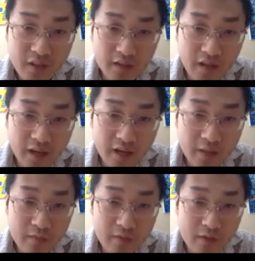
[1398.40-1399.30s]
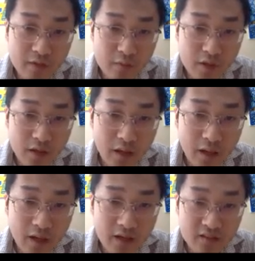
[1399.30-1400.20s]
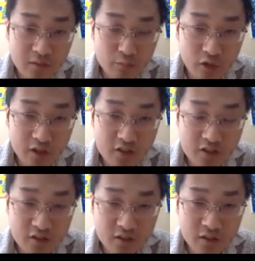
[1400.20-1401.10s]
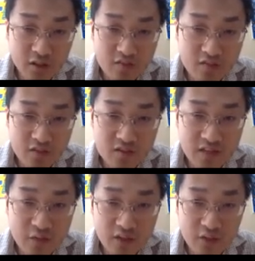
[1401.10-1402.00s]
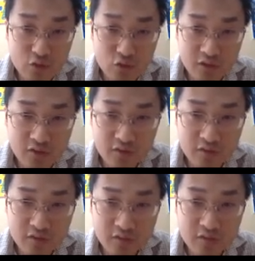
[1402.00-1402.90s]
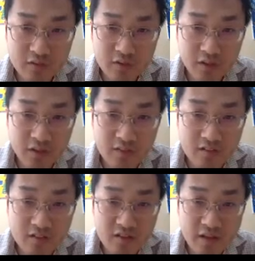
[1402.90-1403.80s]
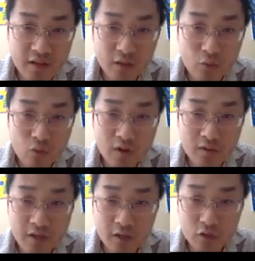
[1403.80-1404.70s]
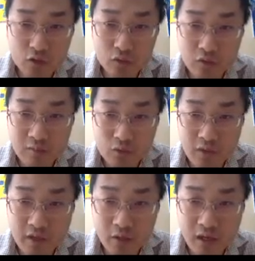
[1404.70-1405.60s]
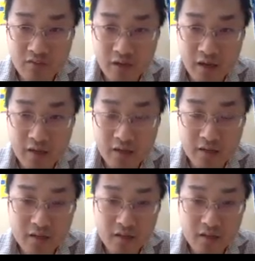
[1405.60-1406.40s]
and I is a branch in this directed tree. And this L1, L2 up to L alpha I